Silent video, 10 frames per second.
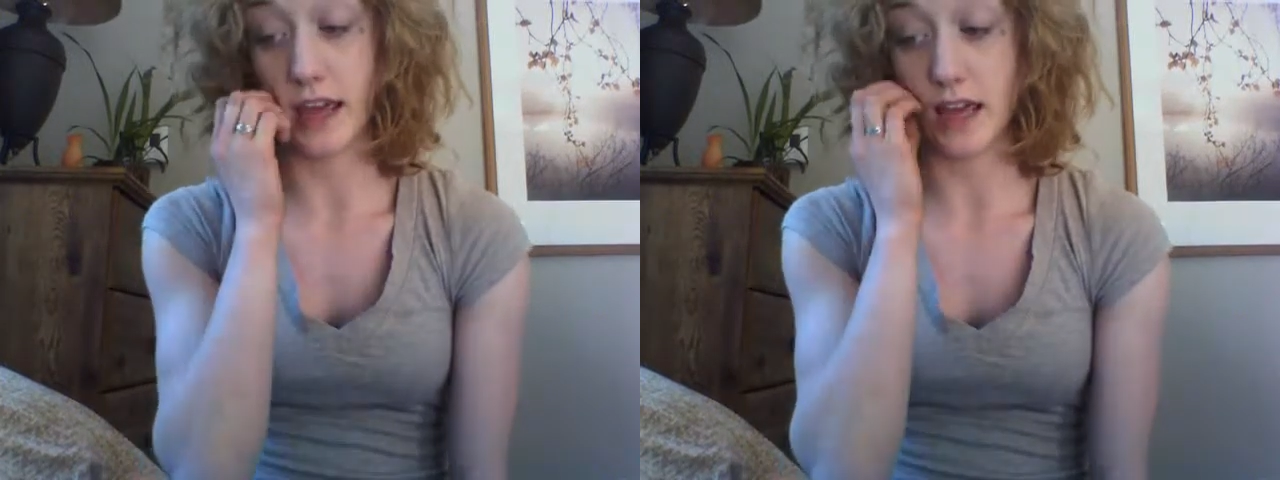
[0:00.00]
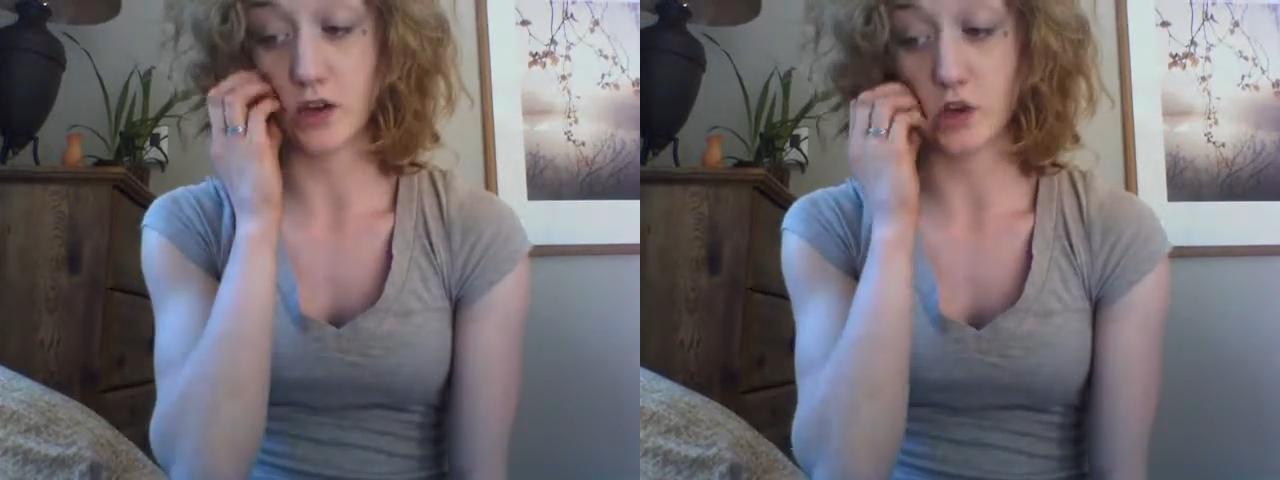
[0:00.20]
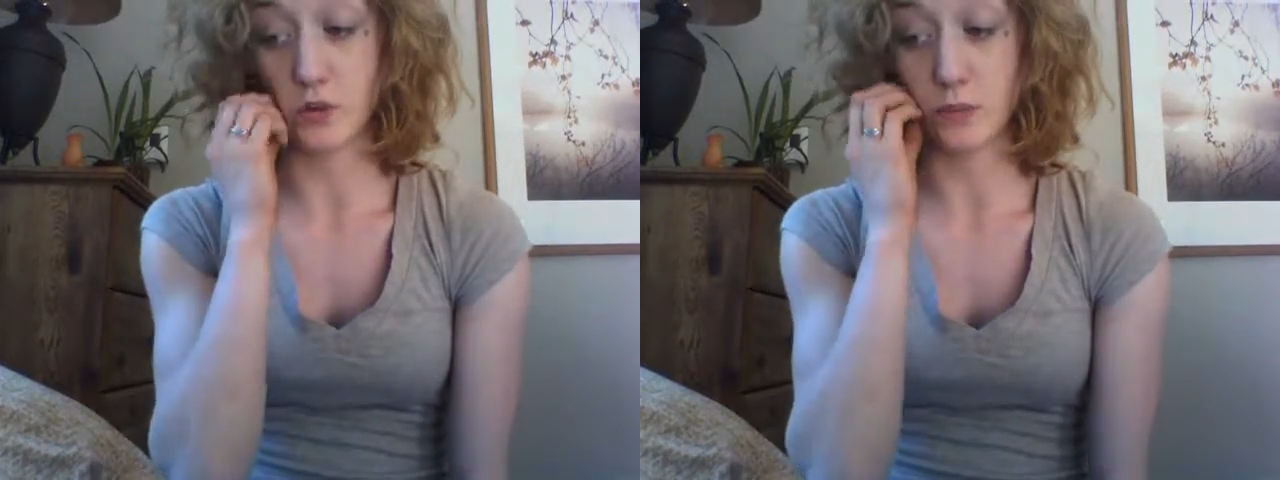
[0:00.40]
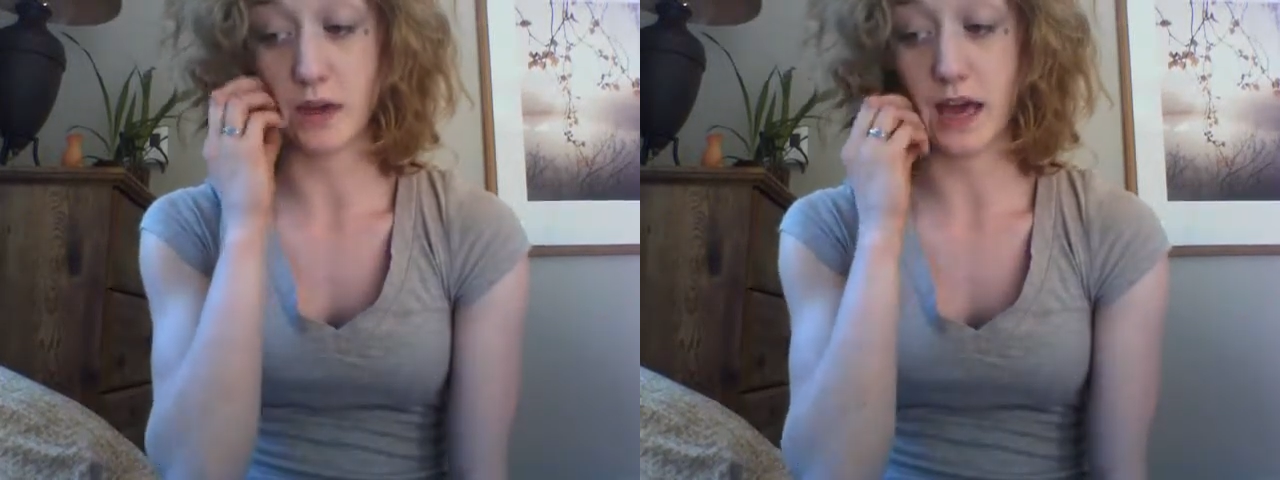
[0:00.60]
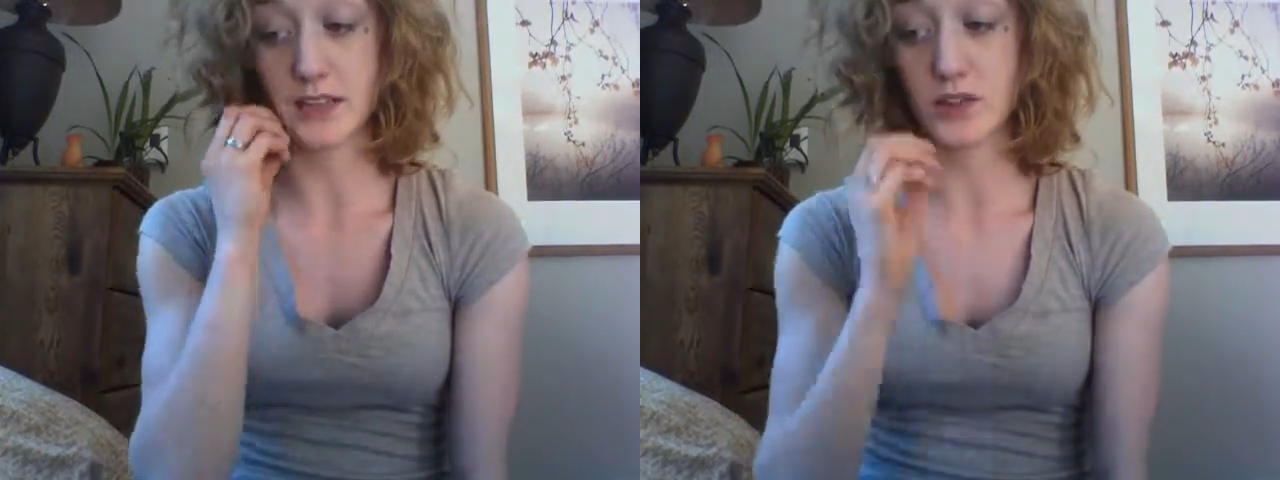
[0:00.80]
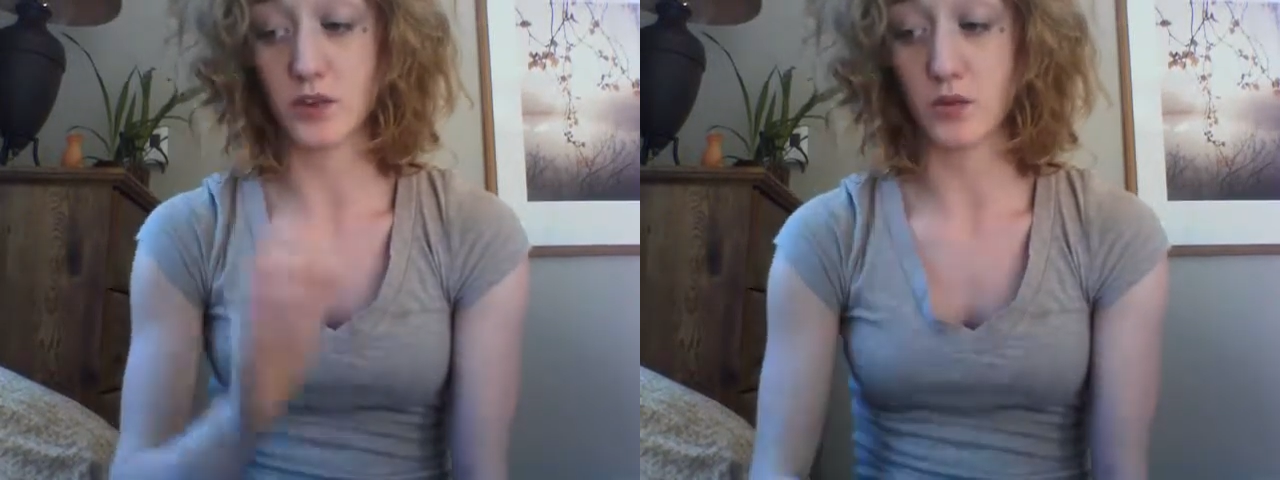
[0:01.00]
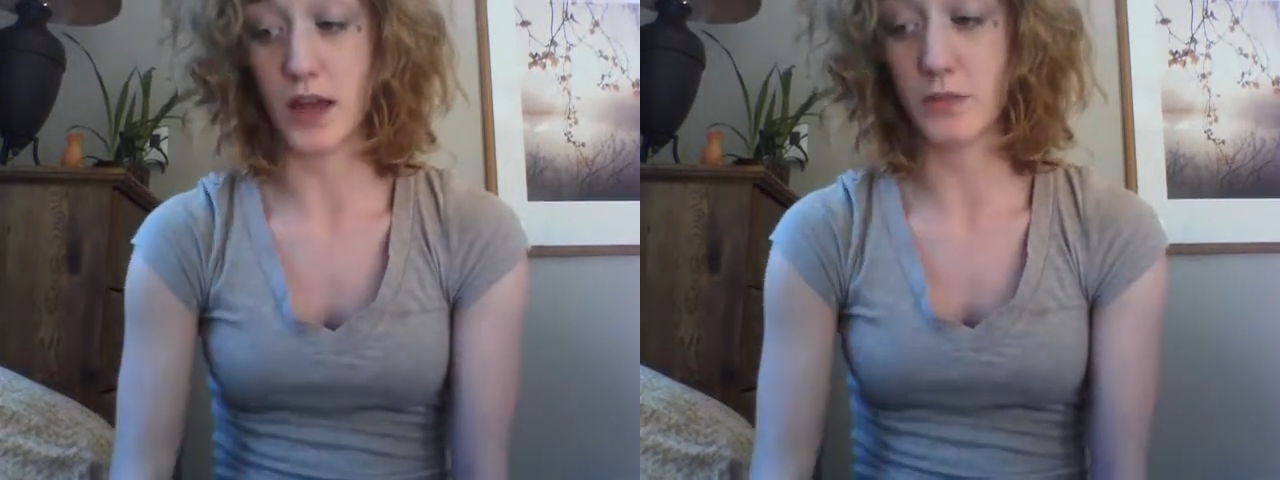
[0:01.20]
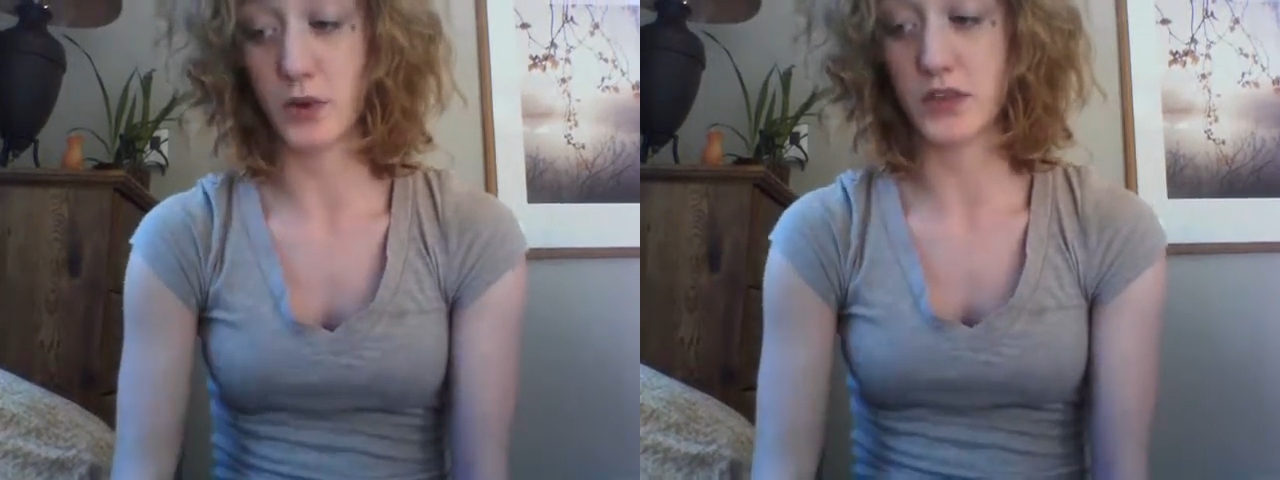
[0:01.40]
and you would pass through the
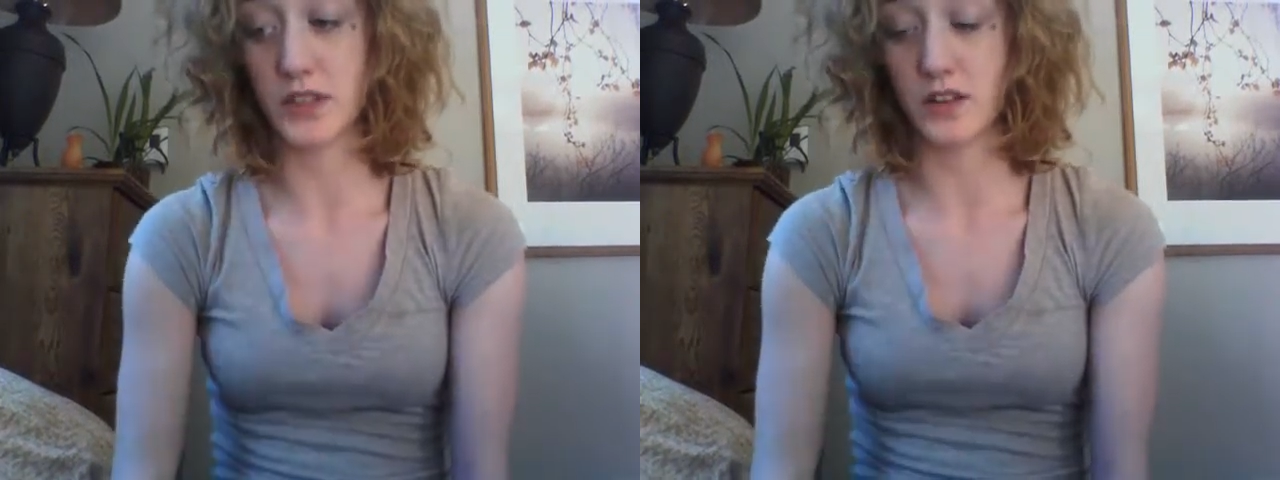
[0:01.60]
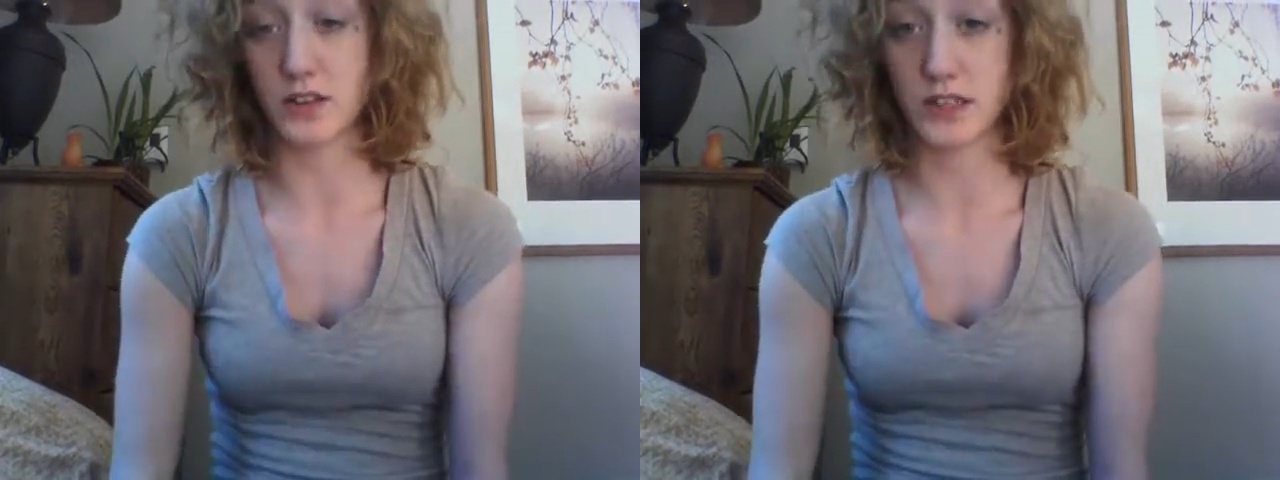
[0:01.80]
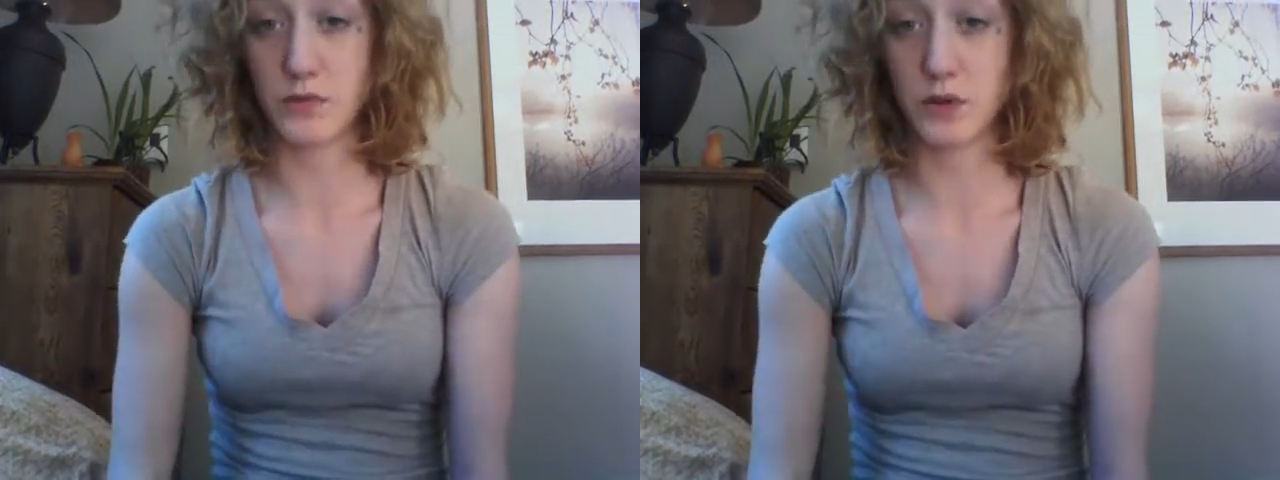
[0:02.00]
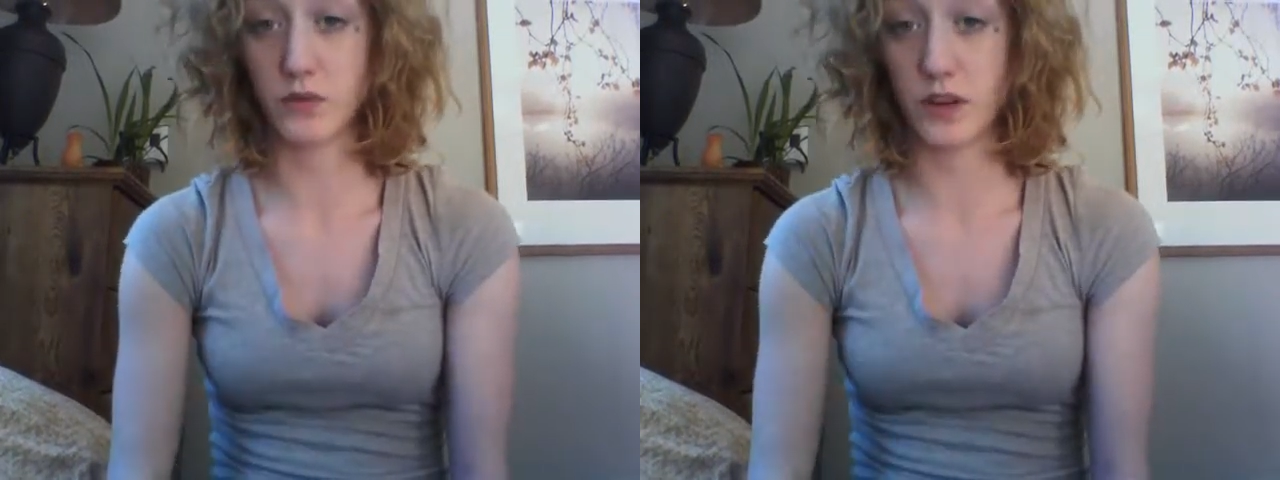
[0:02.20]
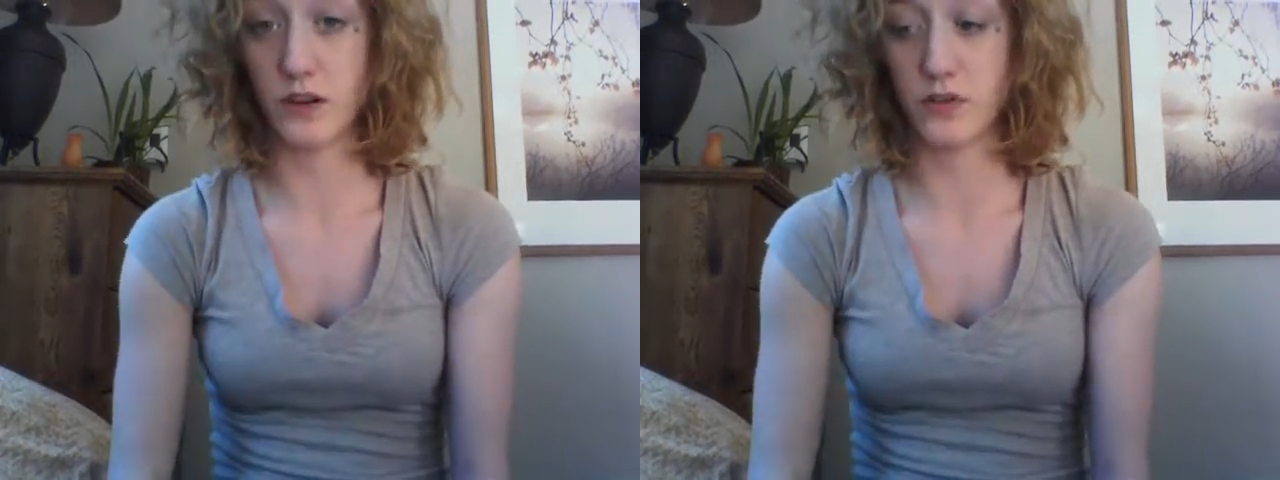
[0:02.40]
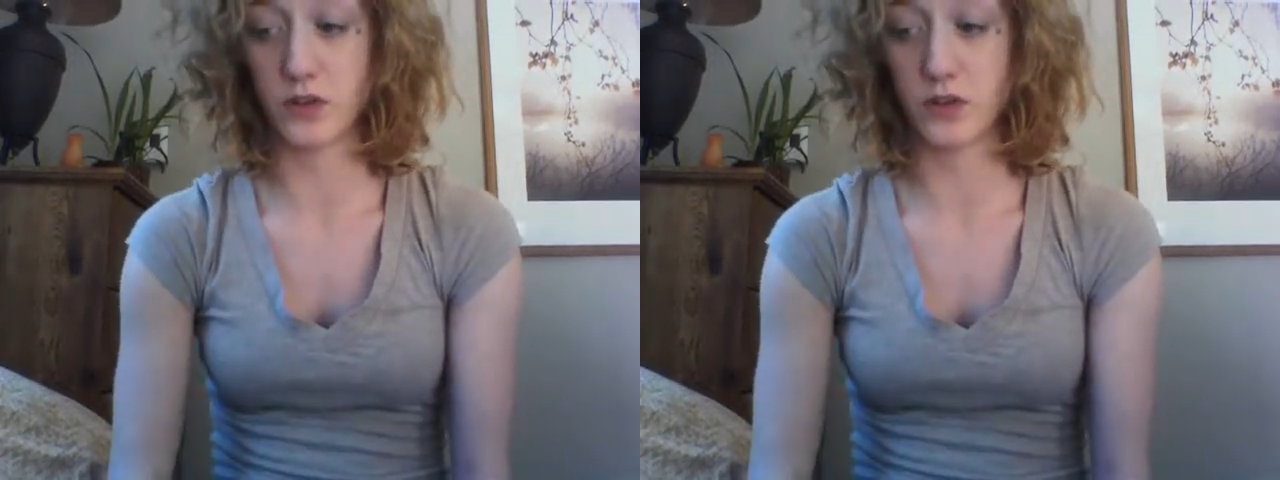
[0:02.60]
right posterior tibial vein